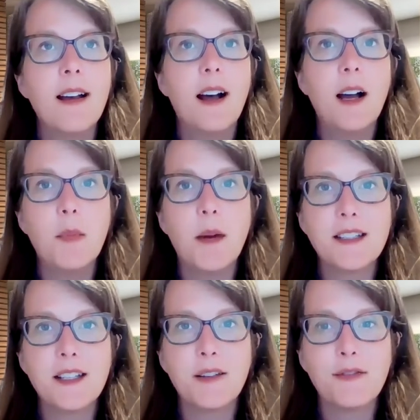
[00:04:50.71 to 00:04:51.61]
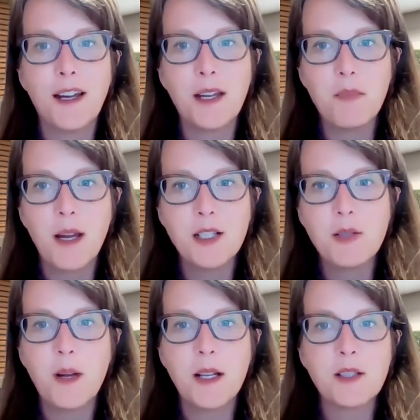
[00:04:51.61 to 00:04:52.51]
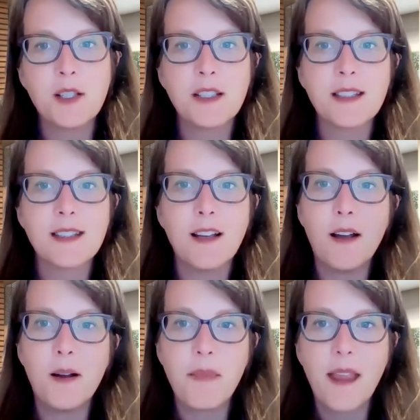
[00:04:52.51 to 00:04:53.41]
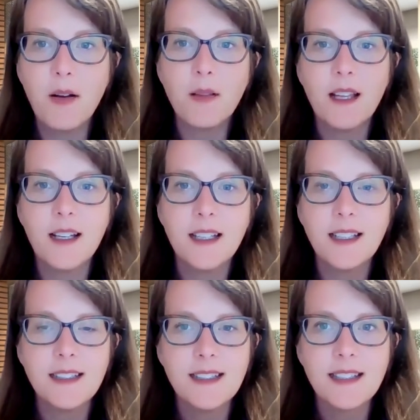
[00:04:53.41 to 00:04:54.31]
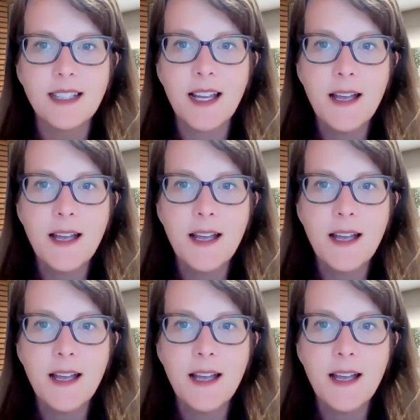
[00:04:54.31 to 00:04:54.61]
identifying page budgets, outlines,